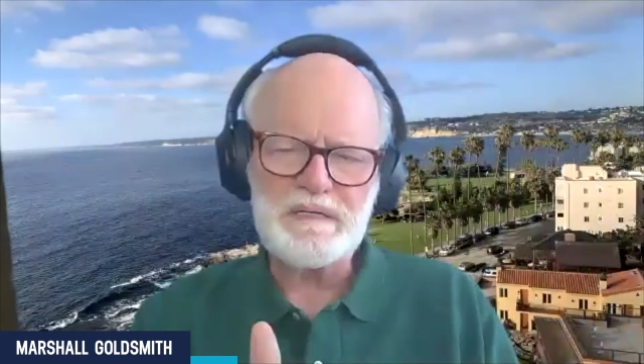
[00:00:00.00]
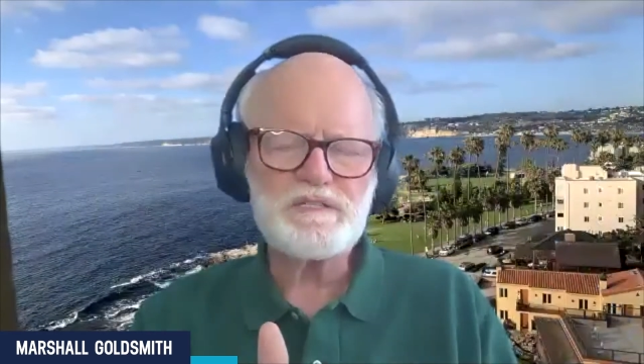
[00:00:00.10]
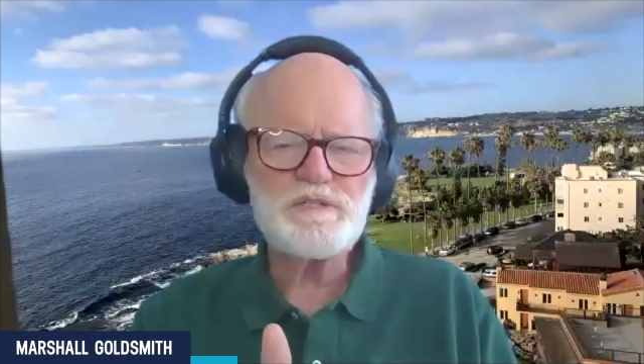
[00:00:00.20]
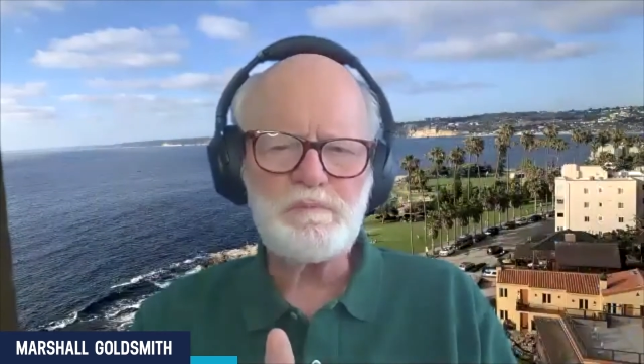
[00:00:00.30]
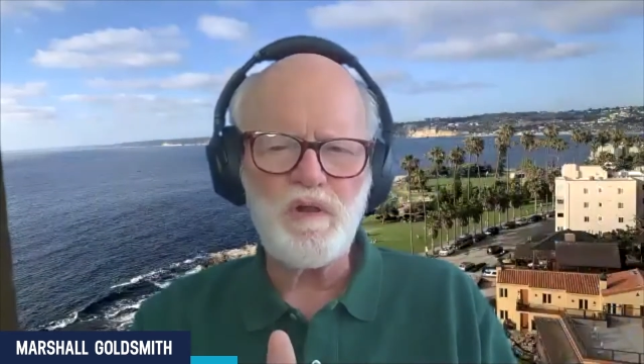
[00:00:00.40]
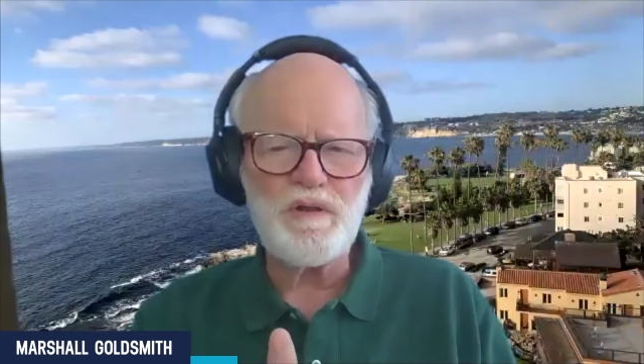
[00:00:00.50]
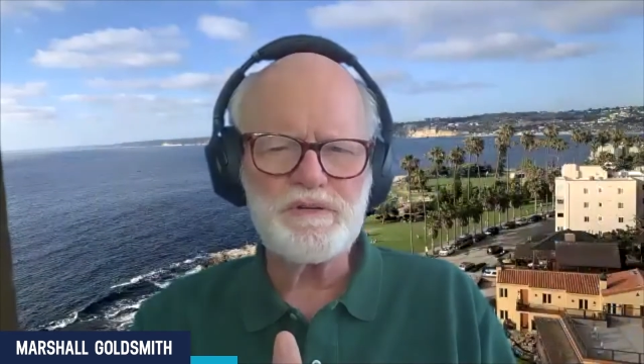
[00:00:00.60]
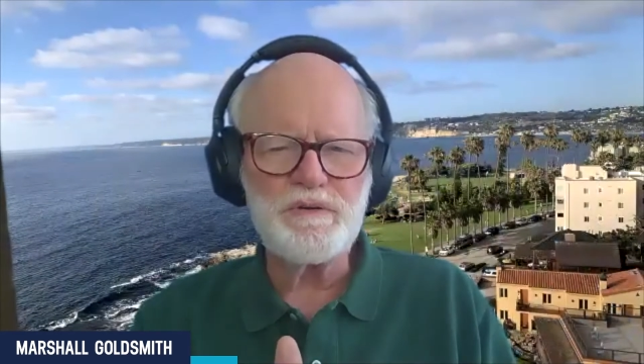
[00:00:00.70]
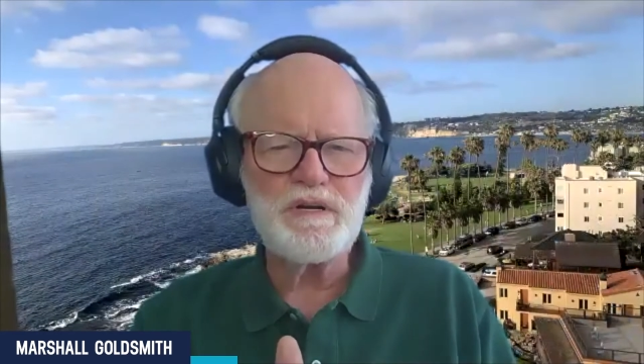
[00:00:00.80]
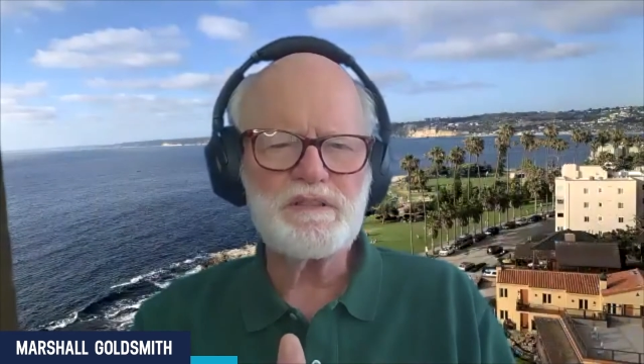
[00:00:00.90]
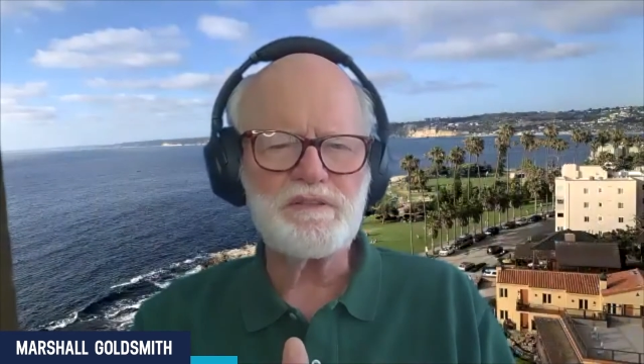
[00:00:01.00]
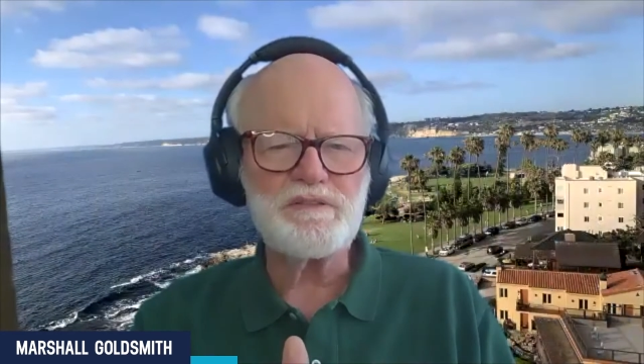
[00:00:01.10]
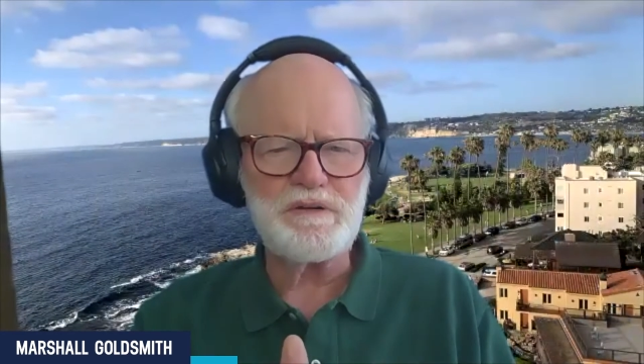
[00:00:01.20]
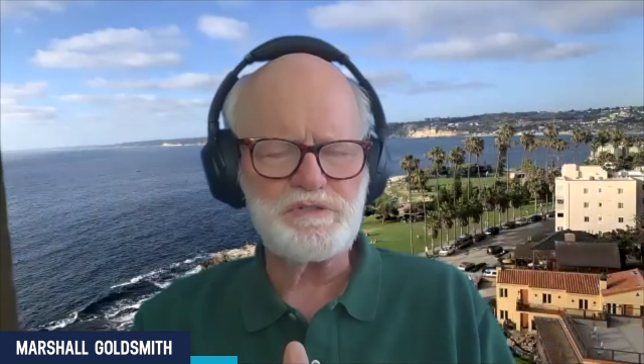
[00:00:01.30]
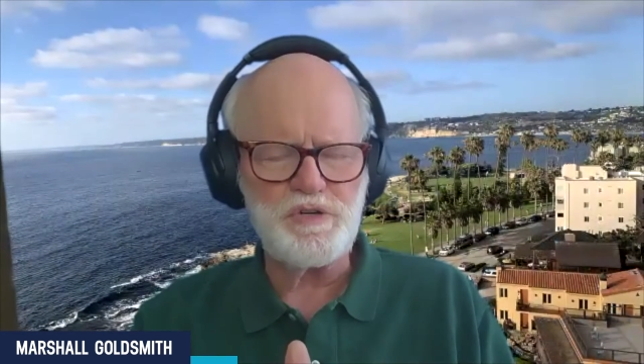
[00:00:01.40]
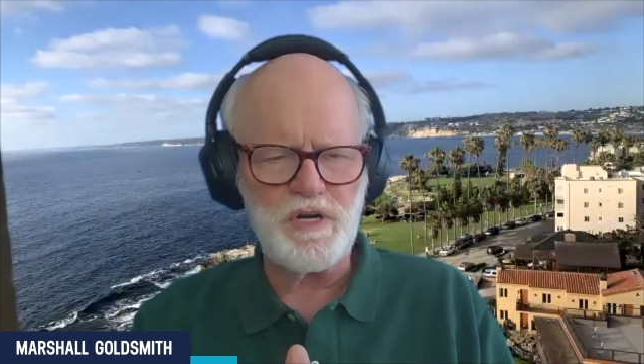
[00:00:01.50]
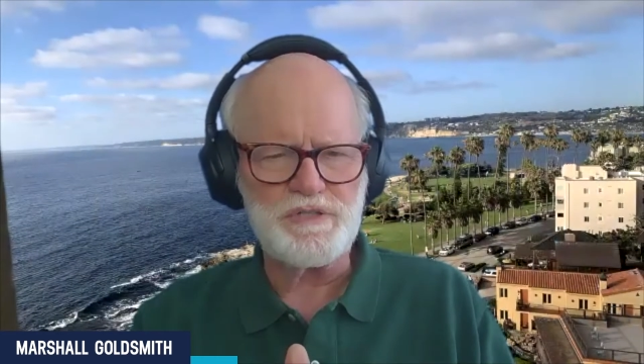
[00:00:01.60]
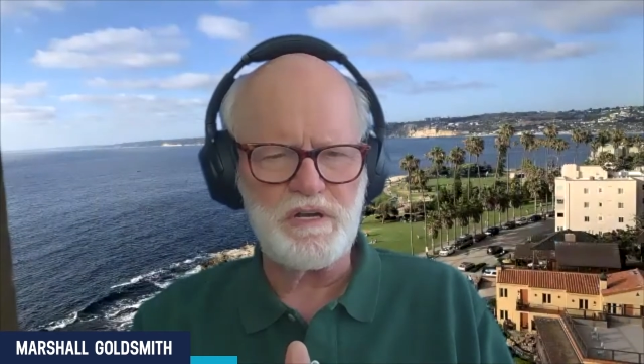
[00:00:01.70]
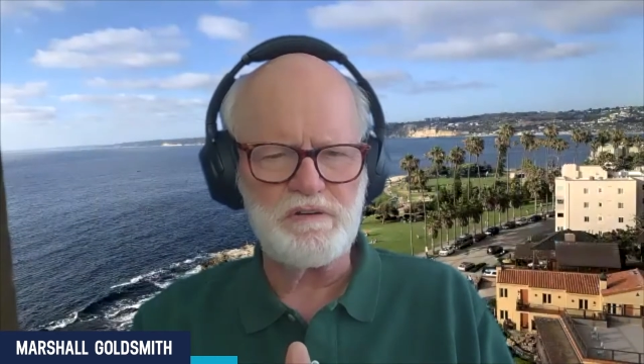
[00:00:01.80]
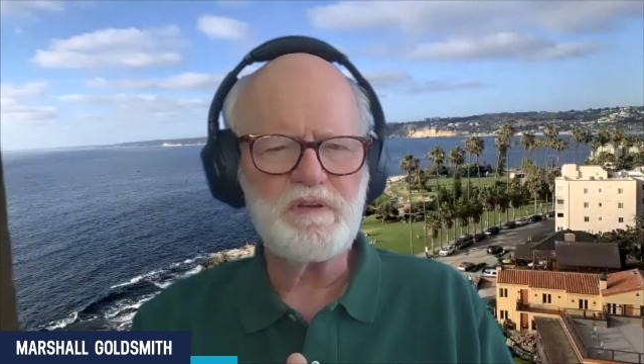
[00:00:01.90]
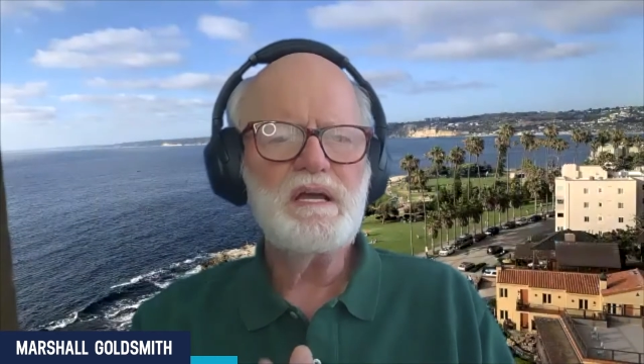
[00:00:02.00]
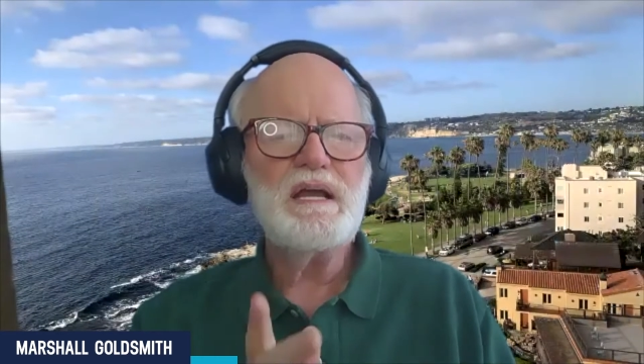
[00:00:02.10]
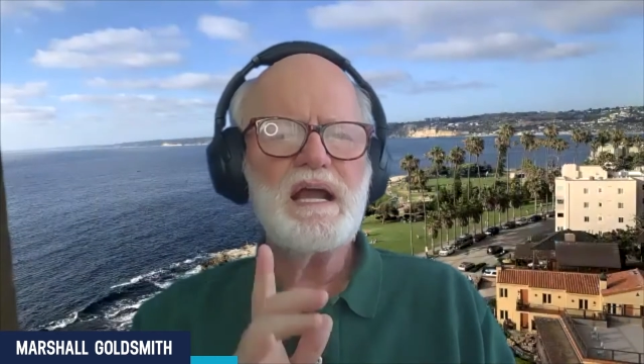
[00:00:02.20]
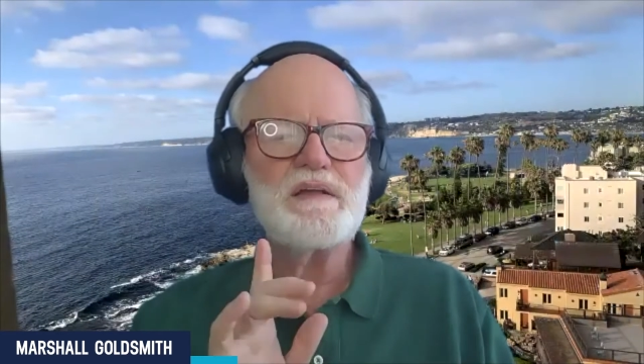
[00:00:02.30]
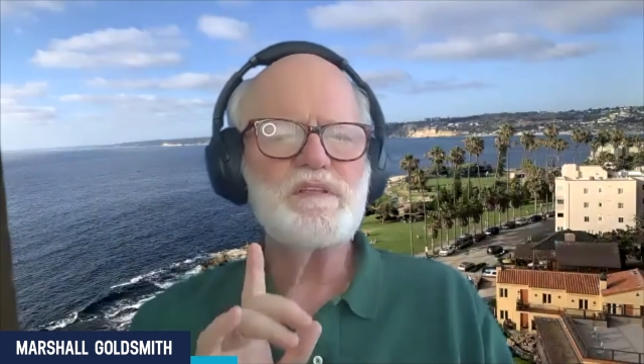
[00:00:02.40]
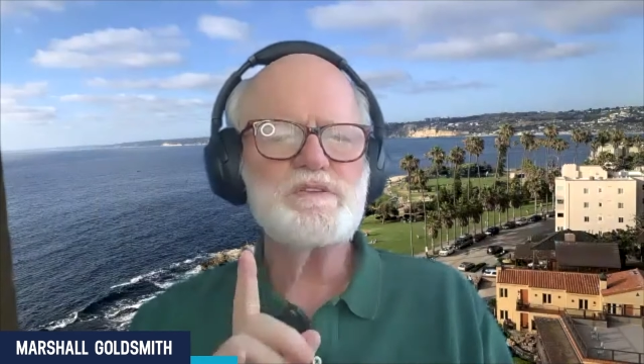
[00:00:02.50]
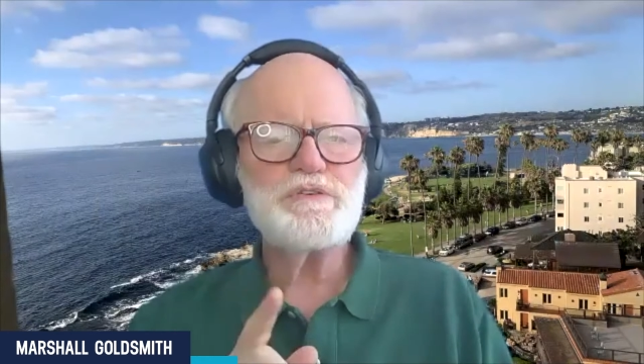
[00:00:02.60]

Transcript: and talk about the smaller unit that they're in charge of.